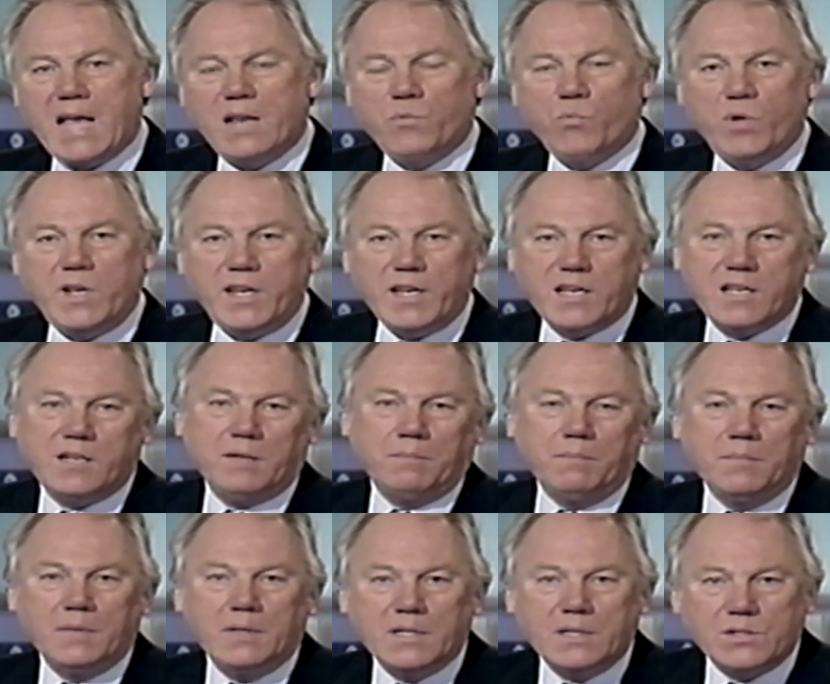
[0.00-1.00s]
Ann
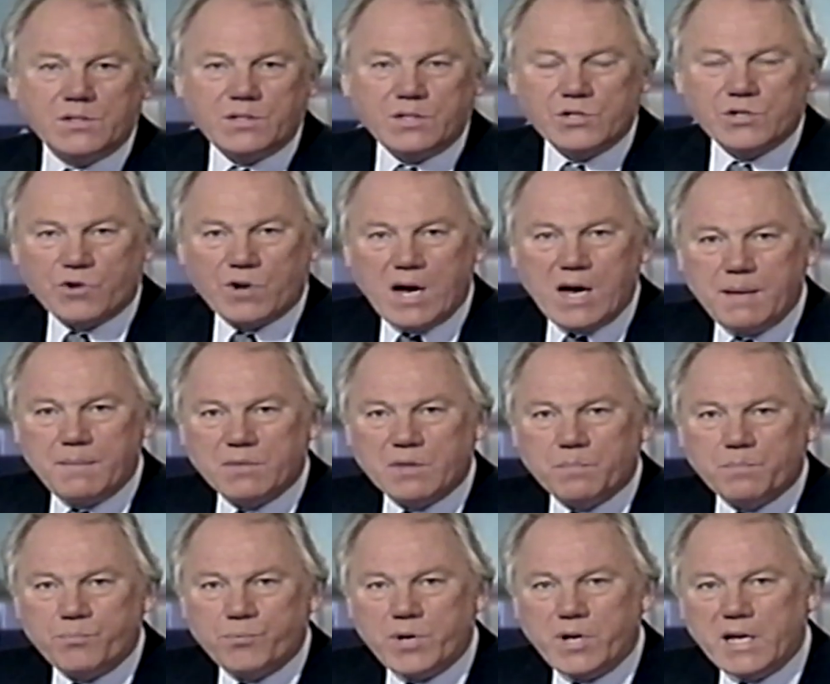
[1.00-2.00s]
Widdecombe has described
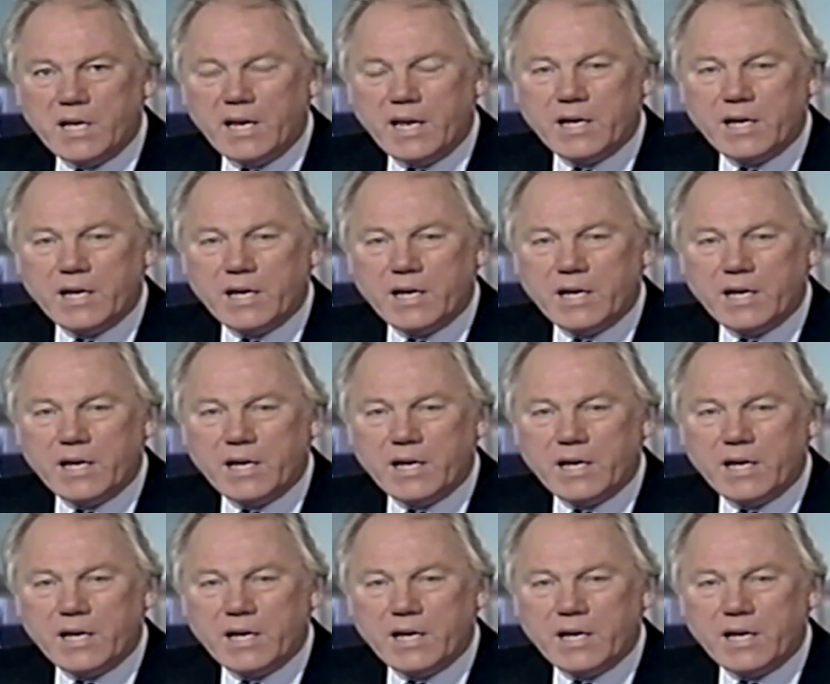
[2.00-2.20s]
the pre